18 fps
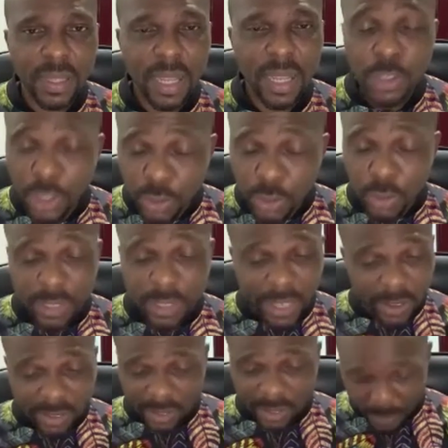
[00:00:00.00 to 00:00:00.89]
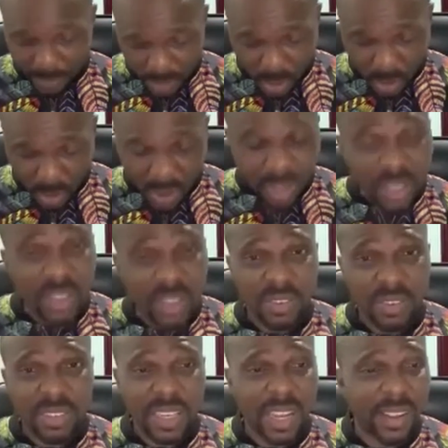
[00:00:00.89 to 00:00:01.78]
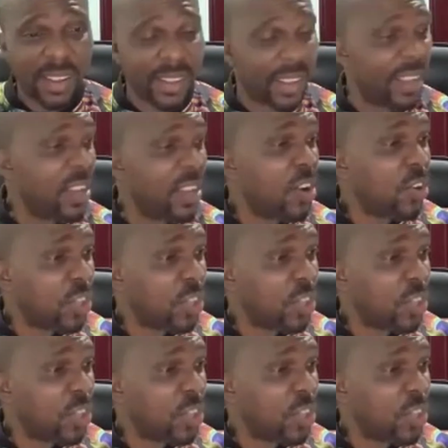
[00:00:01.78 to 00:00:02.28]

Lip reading: And you need to tell yourself, you know what, you're going to sit down here.